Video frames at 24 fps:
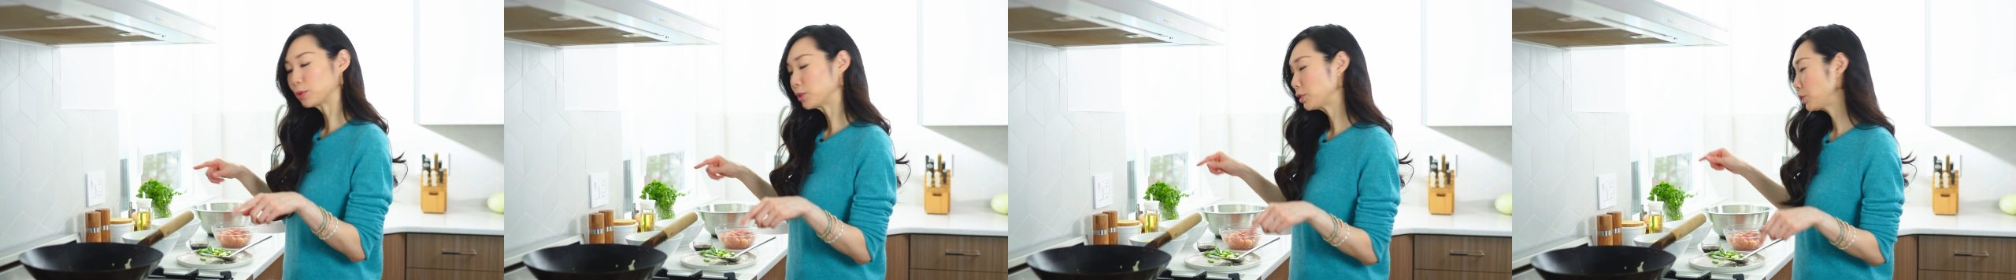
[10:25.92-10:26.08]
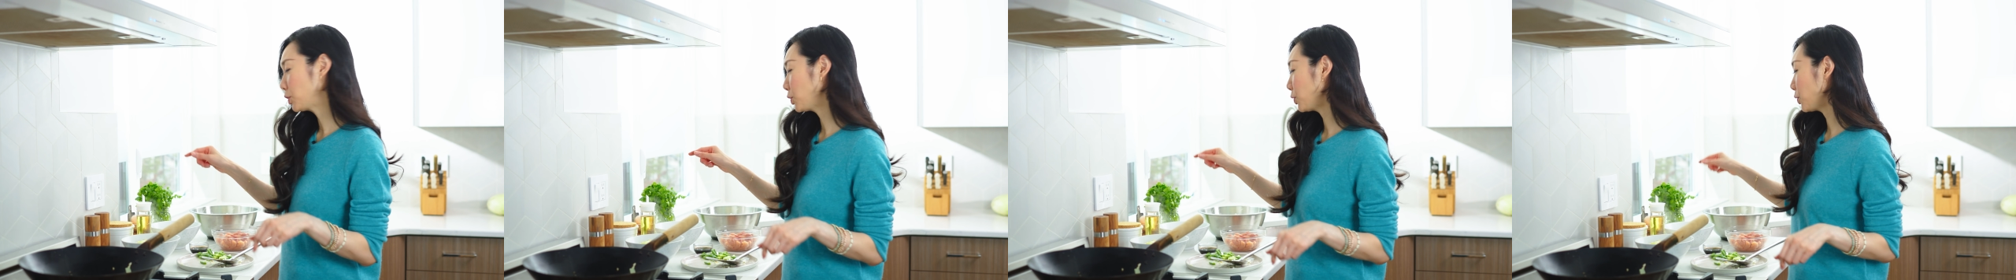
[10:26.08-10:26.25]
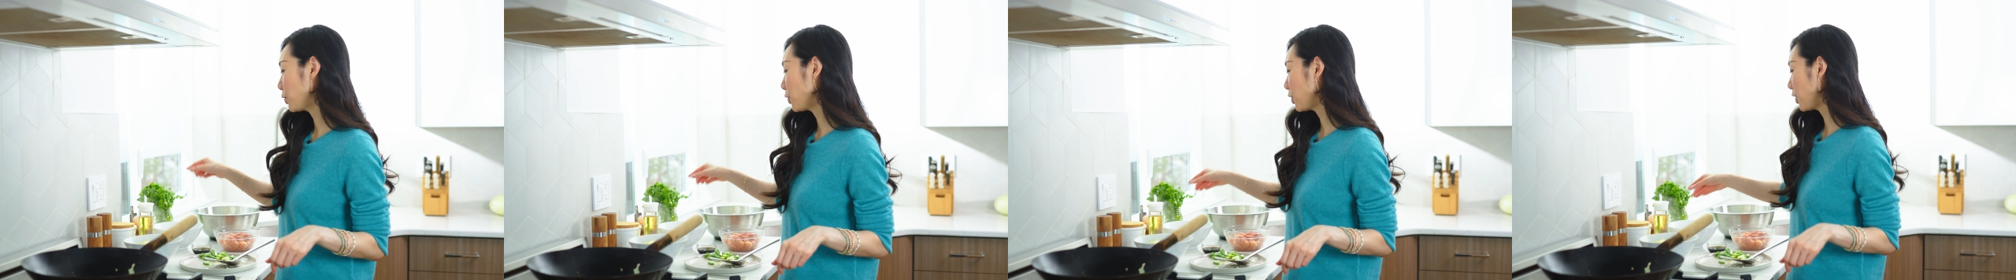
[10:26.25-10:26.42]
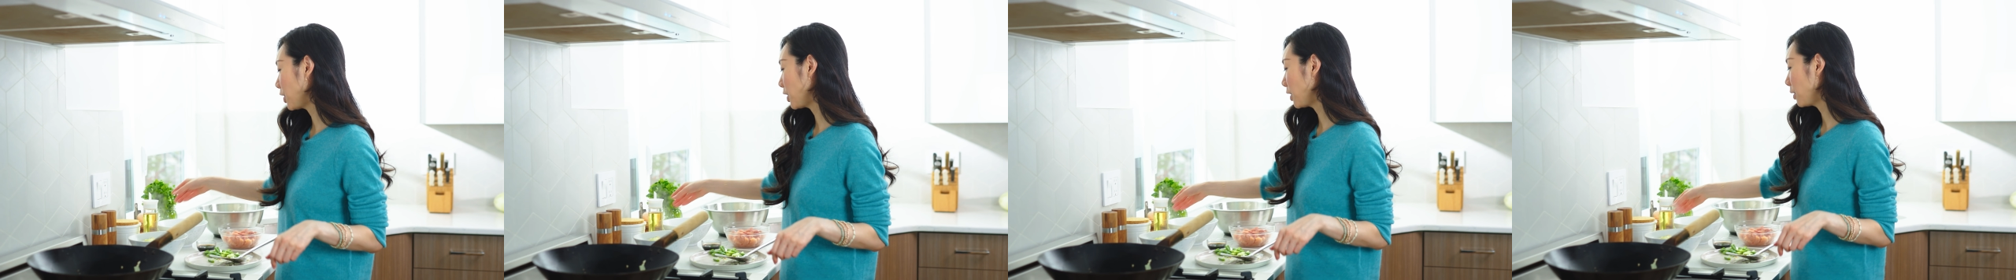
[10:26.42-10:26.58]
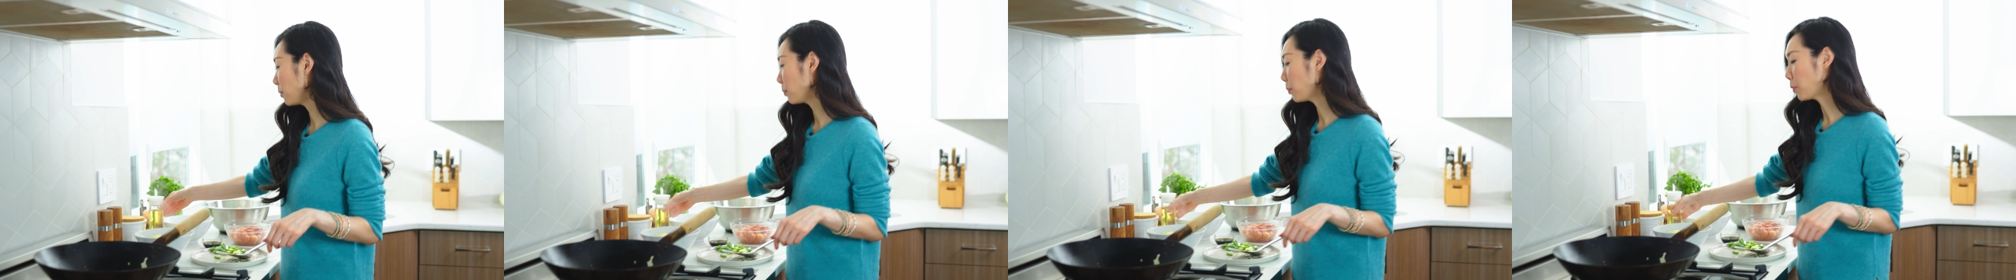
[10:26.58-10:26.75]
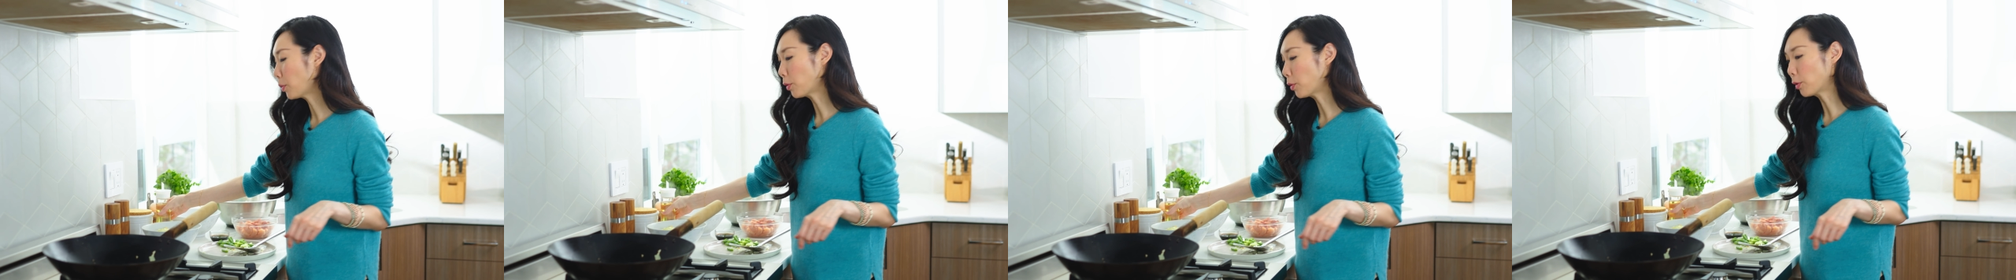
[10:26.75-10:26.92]
we'll do
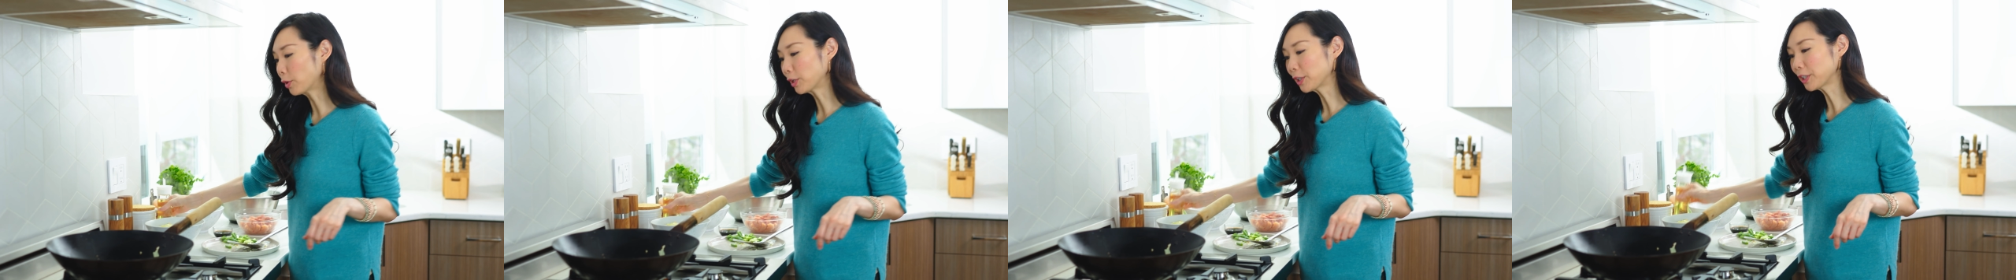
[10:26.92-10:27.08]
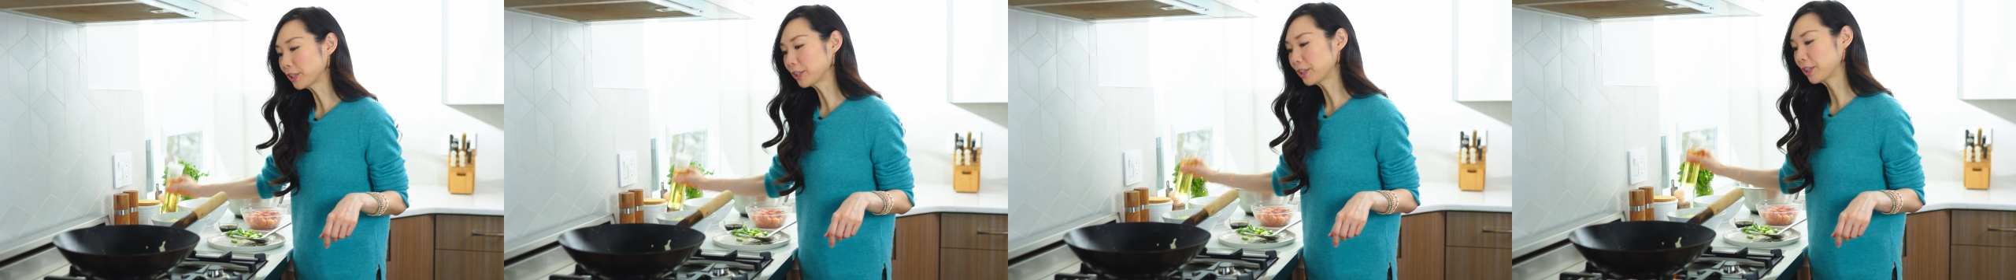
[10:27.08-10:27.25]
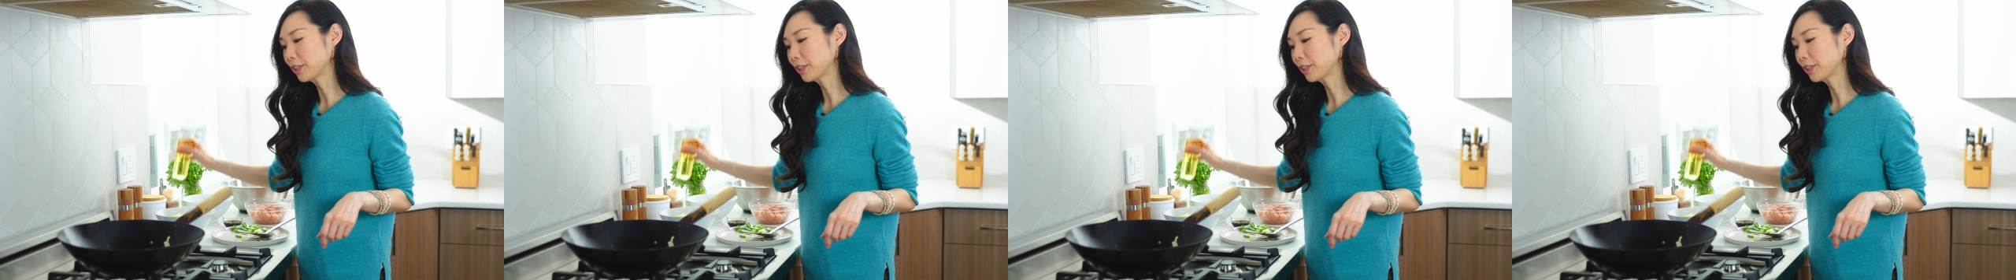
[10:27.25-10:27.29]
the pork.